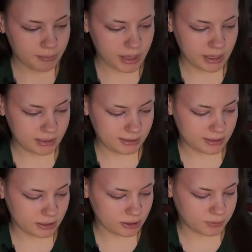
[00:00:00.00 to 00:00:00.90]
pants
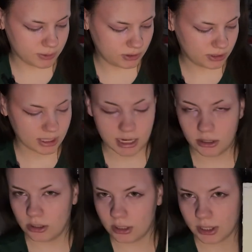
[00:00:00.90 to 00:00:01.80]
that are supposed to kind
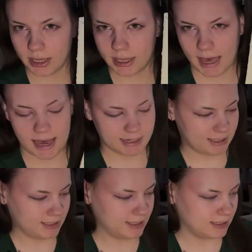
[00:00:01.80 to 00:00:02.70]
of look like
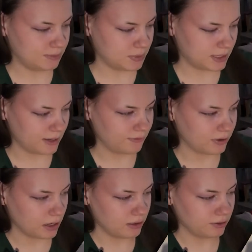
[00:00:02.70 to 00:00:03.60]
cactuses, but they've
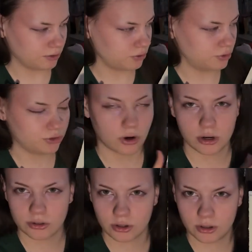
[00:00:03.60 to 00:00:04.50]
got little
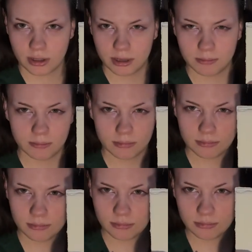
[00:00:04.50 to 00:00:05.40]
stars on them,
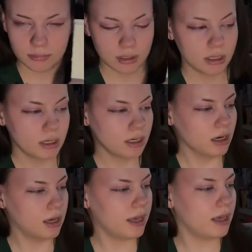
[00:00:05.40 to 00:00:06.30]

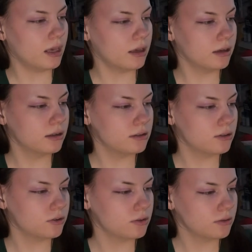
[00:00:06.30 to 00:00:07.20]
and
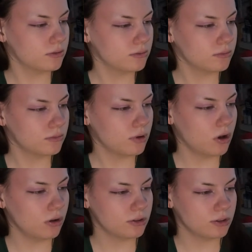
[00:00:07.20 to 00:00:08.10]

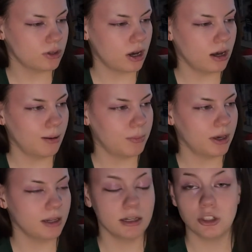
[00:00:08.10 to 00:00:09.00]
halter top,
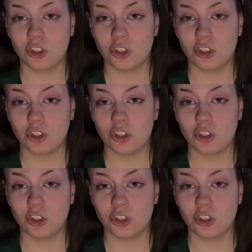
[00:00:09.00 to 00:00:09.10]
and a